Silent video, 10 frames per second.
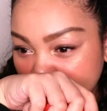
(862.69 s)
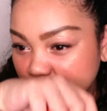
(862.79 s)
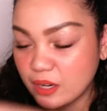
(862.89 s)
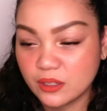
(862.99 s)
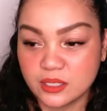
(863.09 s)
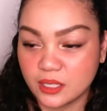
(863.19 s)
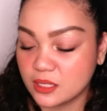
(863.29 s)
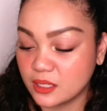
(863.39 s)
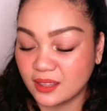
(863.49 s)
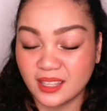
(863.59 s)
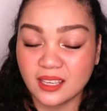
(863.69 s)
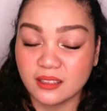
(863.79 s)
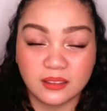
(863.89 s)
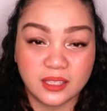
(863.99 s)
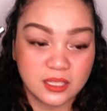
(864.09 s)
fragrances, then
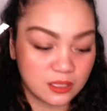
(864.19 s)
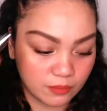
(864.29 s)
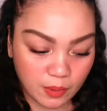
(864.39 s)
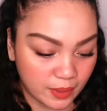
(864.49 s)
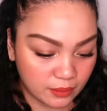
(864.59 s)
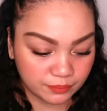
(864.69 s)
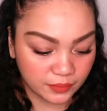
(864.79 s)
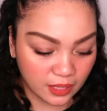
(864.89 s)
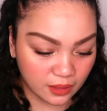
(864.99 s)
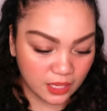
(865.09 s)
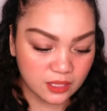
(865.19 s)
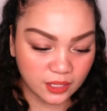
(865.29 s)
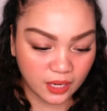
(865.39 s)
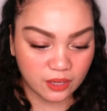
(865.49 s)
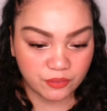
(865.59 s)
these are the kind